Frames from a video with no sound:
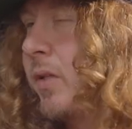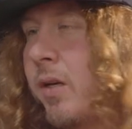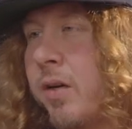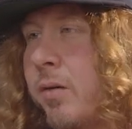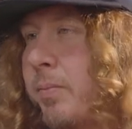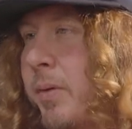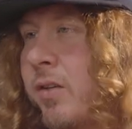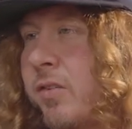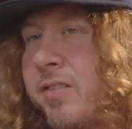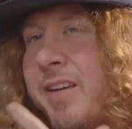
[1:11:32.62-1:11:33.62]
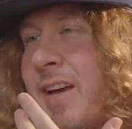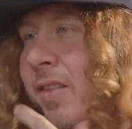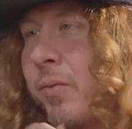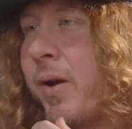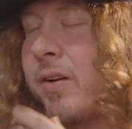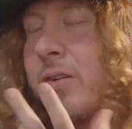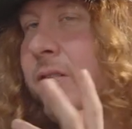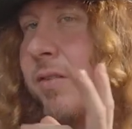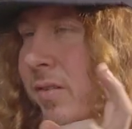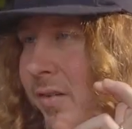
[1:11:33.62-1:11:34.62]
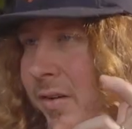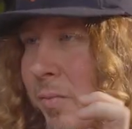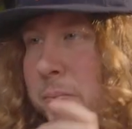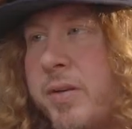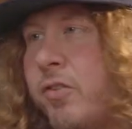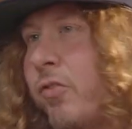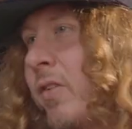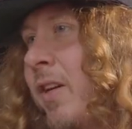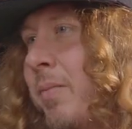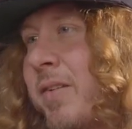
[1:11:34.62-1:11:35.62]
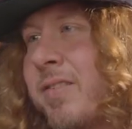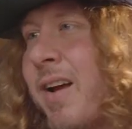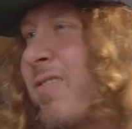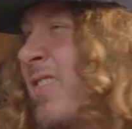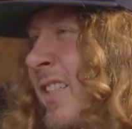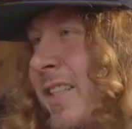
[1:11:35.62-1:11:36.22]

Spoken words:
because the record company dream, it's not really